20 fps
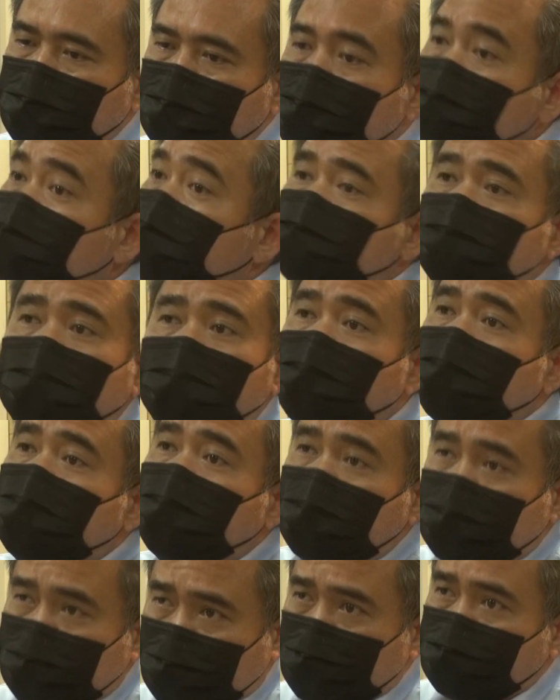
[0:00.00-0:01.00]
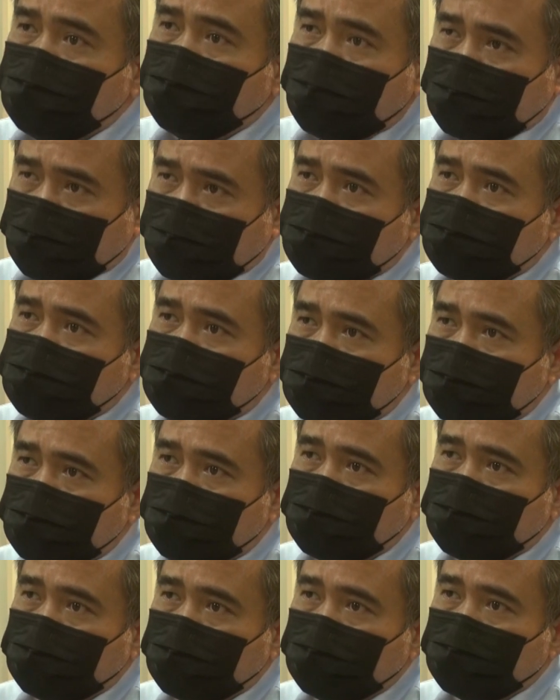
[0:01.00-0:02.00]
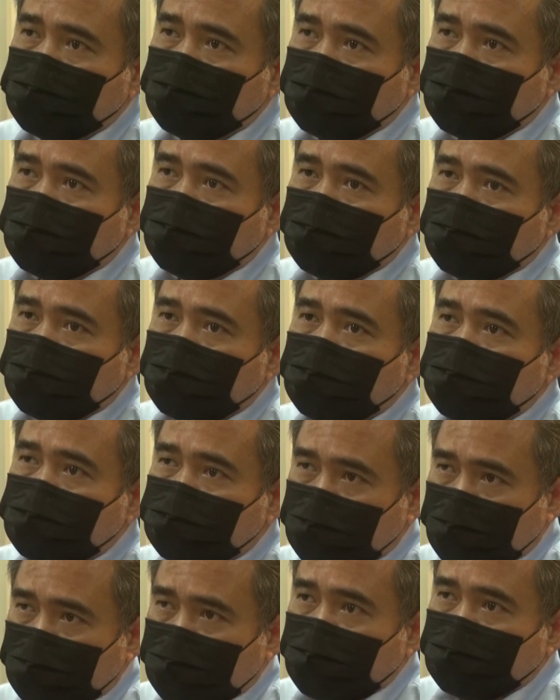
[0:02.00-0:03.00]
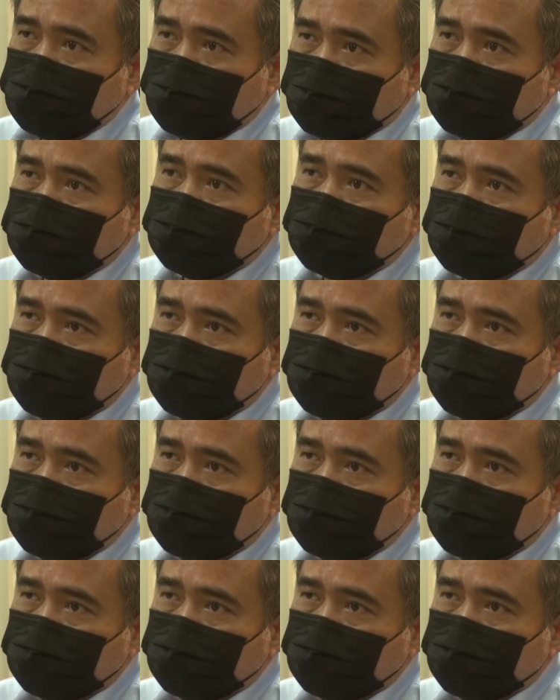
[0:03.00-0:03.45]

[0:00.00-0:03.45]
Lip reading: He was very reluctant to contest in this state election.